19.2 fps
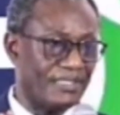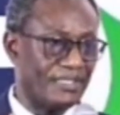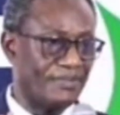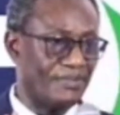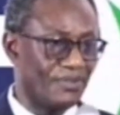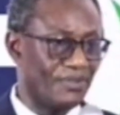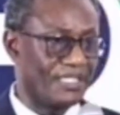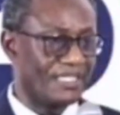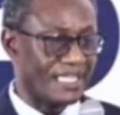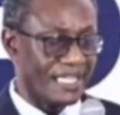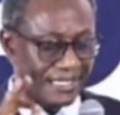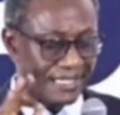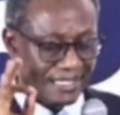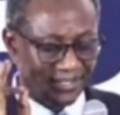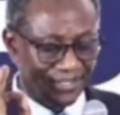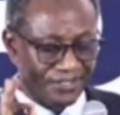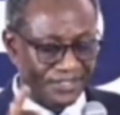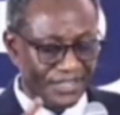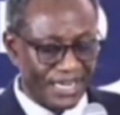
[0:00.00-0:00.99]
note it, a
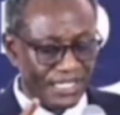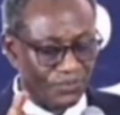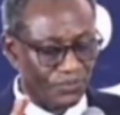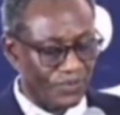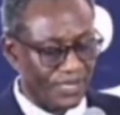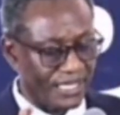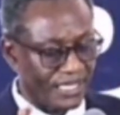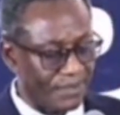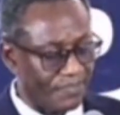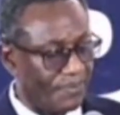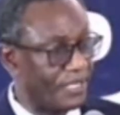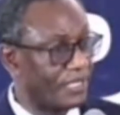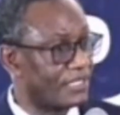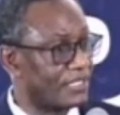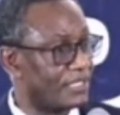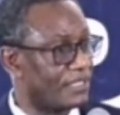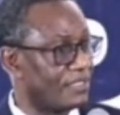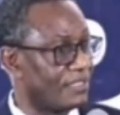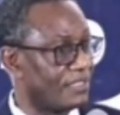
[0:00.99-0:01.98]
trustworthy
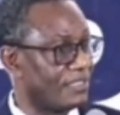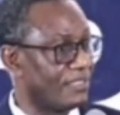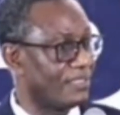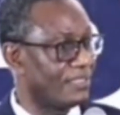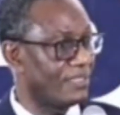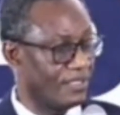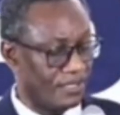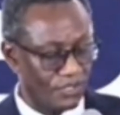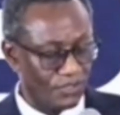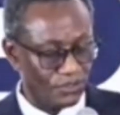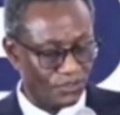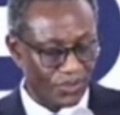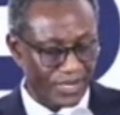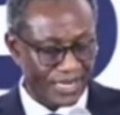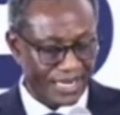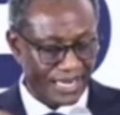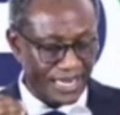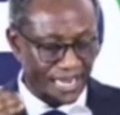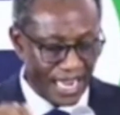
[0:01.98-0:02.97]
person
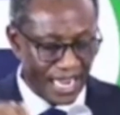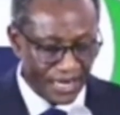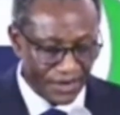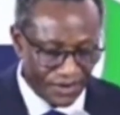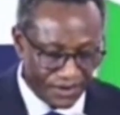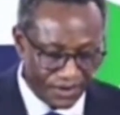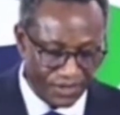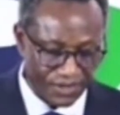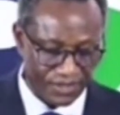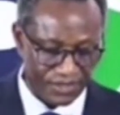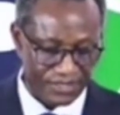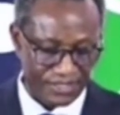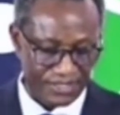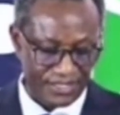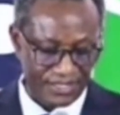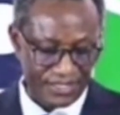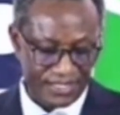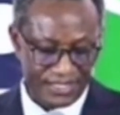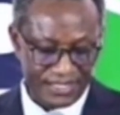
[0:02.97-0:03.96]
to carry on